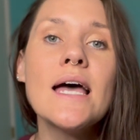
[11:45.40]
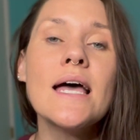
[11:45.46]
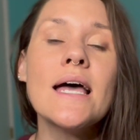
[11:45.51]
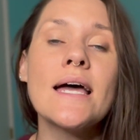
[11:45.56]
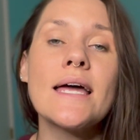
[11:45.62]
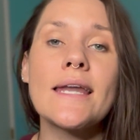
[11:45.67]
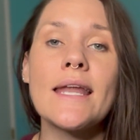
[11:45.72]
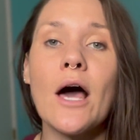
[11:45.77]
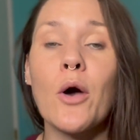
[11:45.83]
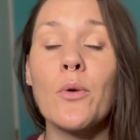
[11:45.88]

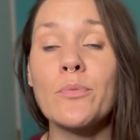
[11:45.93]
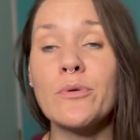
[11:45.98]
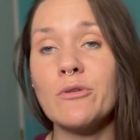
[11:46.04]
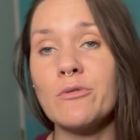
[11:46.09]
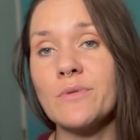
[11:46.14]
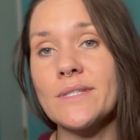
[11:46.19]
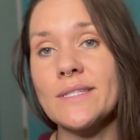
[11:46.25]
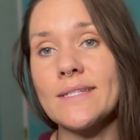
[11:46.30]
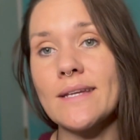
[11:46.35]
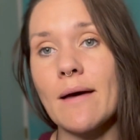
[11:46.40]
and help you
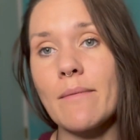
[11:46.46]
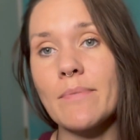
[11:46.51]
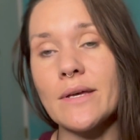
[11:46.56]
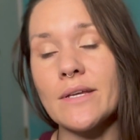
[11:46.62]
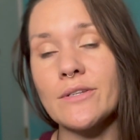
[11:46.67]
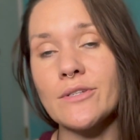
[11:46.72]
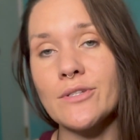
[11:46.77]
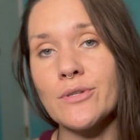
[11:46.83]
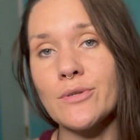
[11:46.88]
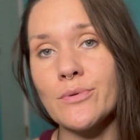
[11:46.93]
step
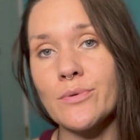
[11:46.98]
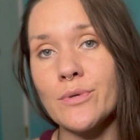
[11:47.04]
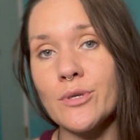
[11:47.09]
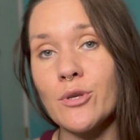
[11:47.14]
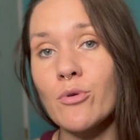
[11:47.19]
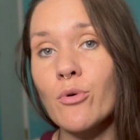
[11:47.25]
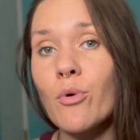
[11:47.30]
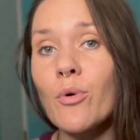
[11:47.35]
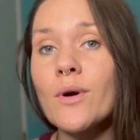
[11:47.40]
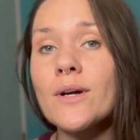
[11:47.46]
into
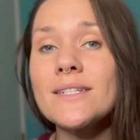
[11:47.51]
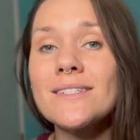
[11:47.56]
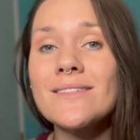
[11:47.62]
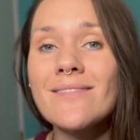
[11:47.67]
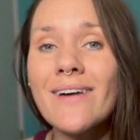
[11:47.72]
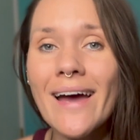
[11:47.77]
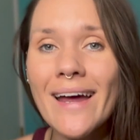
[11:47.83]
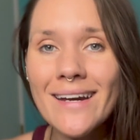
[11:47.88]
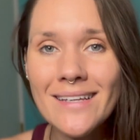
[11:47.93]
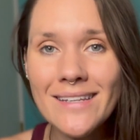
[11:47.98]
your
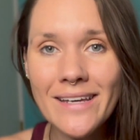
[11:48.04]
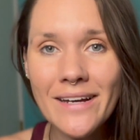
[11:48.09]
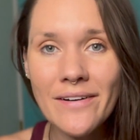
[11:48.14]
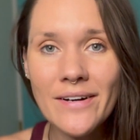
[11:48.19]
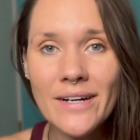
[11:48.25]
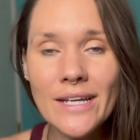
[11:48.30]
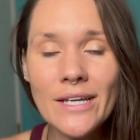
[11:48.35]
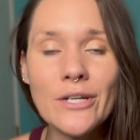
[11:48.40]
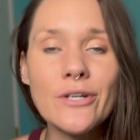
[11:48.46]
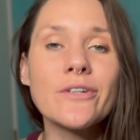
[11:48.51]
divine
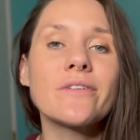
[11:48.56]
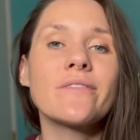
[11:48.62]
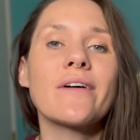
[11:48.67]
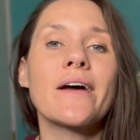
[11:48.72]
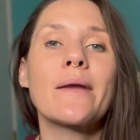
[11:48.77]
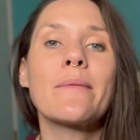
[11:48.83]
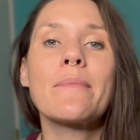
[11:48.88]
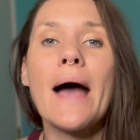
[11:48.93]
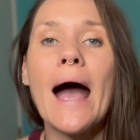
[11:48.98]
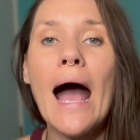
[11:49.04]
clarity, your
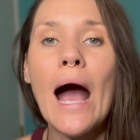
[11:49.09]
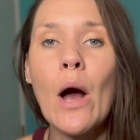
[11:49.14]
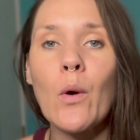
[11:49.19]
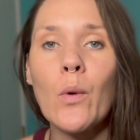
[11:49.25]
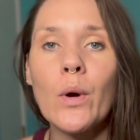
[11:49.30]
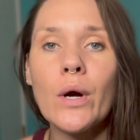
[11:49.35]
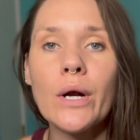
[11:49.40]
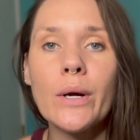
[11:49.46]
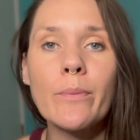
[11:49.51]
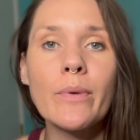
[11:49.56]
divine
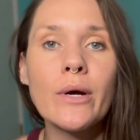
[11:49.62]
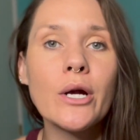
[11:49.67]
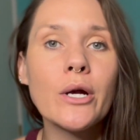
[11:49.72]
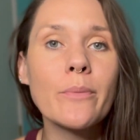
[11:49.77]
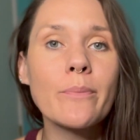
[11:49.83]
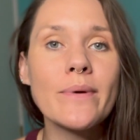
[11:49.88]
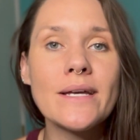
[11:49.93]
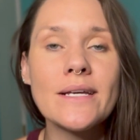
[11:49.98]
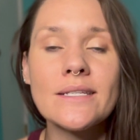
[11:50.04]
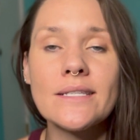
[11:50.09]
power,
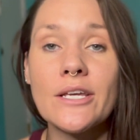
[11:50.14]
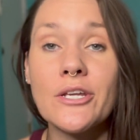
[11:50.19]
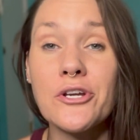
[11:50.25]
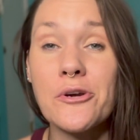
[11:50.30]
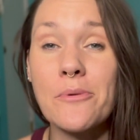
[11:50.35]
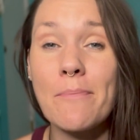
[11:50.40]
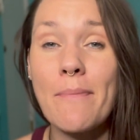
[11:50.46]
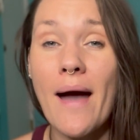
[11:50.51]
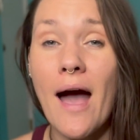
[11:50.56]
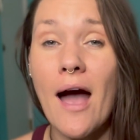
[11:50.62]
purpose, and
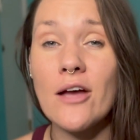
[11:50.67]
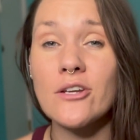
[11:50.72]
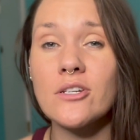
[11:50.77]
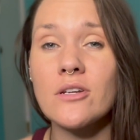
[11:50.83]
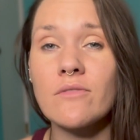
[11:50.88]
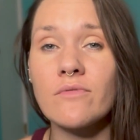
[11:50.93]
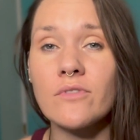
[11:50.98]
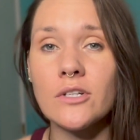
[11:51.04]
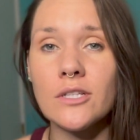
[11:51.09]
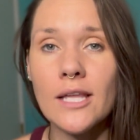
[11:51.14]
your
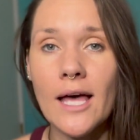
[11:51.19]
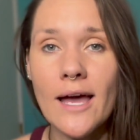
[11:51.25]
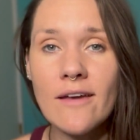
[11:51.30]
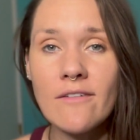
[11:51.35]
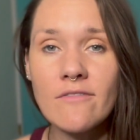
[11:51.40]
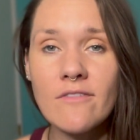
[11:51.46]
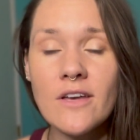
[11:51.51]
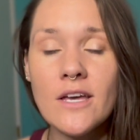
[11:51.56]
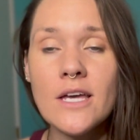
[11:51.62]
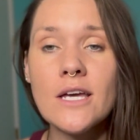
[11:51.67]
passion for
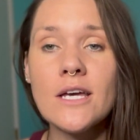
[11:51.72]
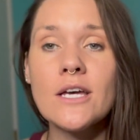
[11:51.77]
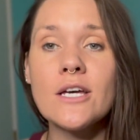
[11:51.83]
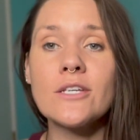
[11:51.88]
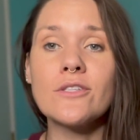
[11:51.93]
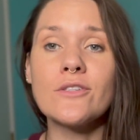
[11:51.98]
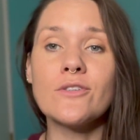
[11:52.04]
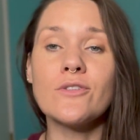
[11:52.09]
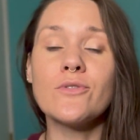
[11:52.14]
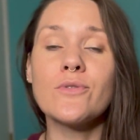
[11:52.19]
life,
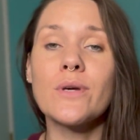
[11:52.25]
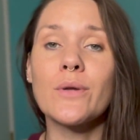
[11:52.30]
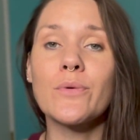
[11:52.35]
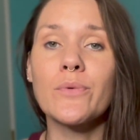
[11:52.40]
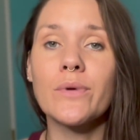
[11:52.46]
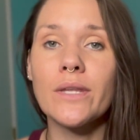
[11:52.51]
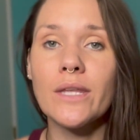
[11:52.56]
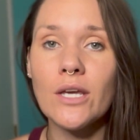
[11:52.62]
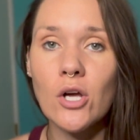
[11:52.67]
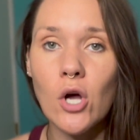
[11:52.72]
so you can
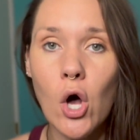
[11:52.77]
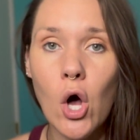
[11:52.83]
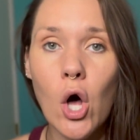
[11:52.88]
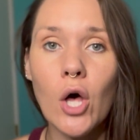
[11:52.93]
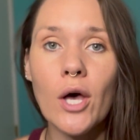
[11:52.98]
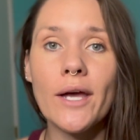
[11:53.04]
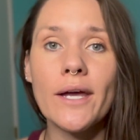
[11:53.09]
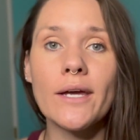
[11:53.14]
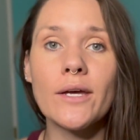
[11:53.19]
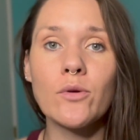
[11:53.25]
really
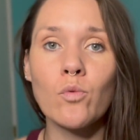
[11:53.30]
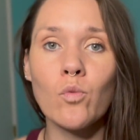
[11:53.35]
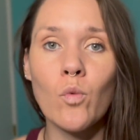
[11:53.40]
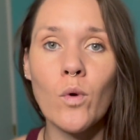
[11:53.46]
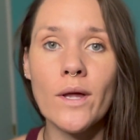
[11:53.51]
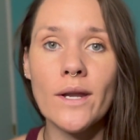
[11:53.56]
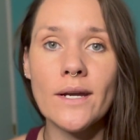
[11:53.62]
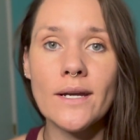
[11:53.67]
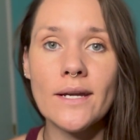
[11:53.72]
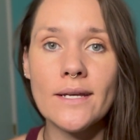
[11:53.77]
call in
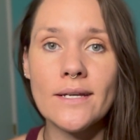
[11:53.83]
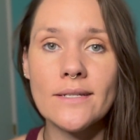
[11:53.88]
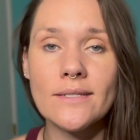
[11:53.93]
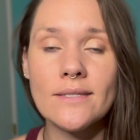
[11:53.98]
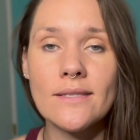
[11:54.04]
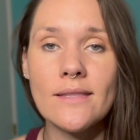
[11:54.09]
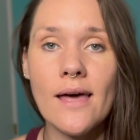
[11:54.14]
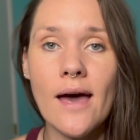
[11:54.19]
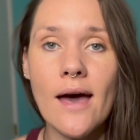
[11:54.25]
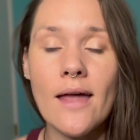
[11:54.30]
what it is
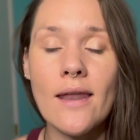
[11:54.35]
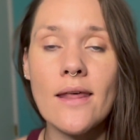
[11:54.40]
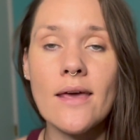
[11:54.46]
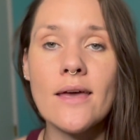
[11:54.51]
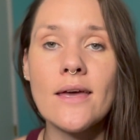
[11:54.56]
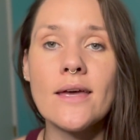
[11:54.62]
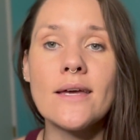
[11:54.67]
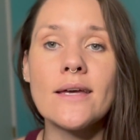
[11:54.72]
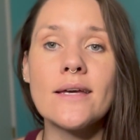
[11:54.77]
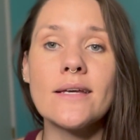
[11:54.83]
that
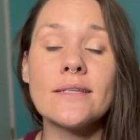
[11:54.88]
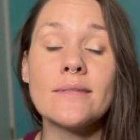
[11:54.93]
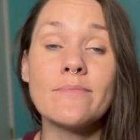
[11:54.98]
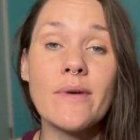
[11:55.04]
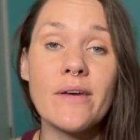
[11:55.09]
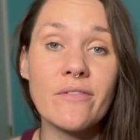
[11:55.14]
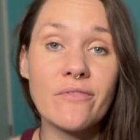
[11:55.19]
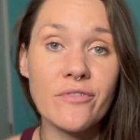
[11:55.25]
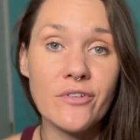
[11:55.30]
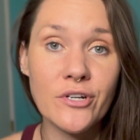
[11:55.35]
is
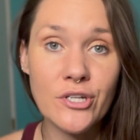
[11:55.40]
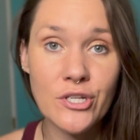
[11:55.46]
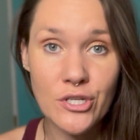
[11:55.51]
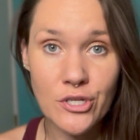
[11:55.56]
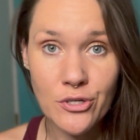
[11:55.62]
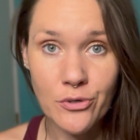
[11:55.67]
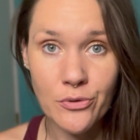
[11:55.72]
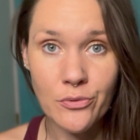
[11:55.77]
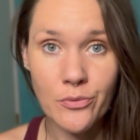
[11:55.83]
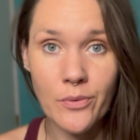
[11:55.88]
meant for
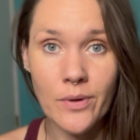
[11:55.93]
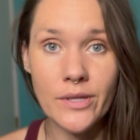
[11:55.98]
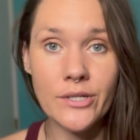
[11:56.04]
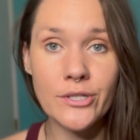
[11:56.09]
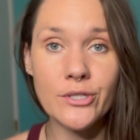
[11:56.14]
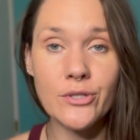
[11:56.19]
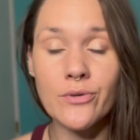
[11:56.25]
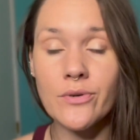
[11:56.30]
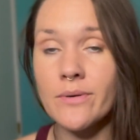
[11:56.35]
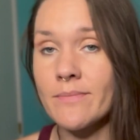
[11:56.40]
you, whether
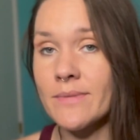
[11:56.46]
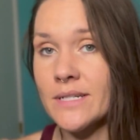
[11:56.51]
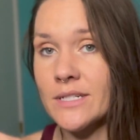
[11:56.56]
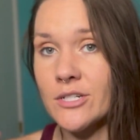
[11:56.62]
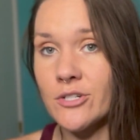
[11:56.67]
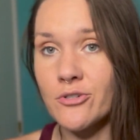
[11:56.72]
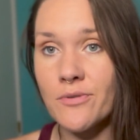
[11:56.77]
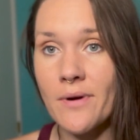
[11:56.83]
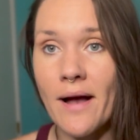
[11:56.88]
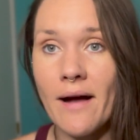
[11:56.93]
you're meant to
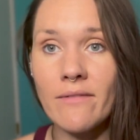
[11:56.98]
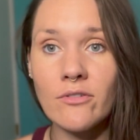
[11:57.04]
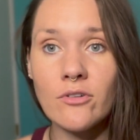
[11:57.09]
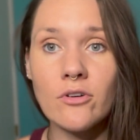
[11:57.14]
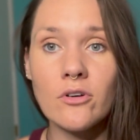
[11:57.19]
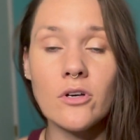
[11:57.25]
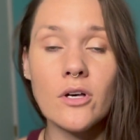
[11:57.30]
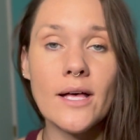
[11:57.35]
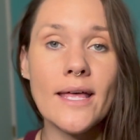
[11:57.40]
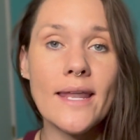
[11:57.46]

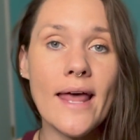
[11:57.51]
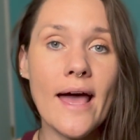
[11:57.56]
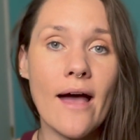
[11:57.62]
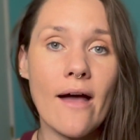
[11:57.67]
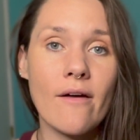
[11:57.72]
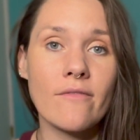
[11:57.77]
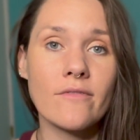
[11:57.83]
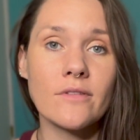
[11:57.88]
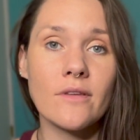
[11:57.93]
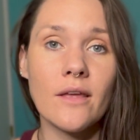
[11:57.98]
travel and
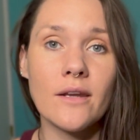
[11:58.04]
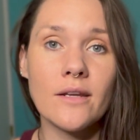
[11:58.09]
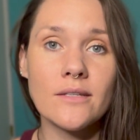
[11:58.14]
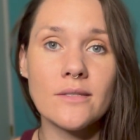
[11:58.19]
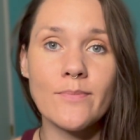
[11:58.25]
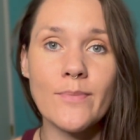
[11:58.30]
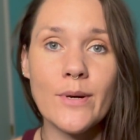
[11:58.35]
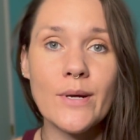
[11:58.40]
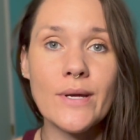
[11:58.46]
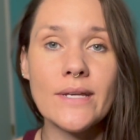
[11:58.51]
have an
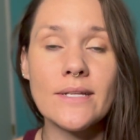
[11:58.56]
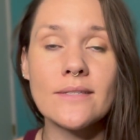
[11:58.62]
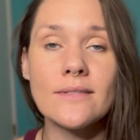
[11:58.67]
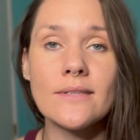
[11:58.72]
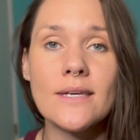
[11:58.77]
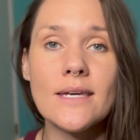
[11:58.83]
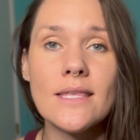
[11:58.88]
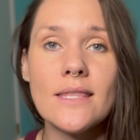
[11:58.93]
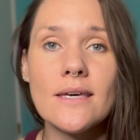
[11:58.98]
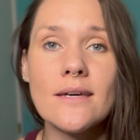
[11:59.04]
experience
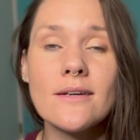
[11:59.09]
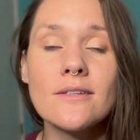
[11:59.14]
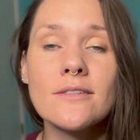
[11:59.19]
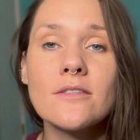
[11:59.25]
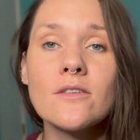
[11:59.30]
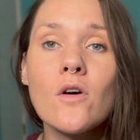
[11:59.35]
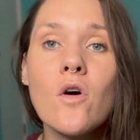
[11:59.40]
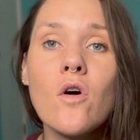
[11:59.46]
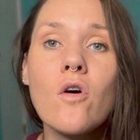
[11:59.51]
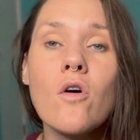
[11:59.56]
like this,
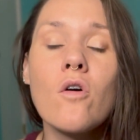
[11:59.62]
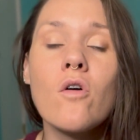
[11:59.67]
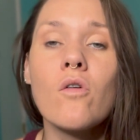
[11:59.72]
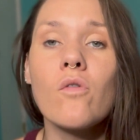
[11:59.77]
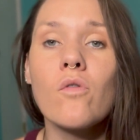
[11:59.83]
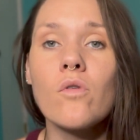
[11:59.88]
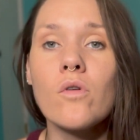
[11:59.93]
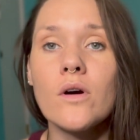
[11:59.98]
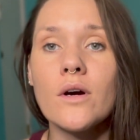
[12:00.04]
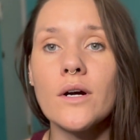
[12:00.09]

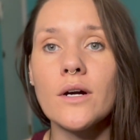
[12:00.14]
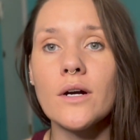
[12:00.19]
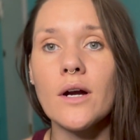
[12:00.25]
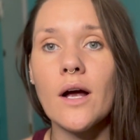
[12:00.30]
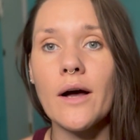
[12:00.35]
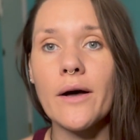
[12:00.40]
or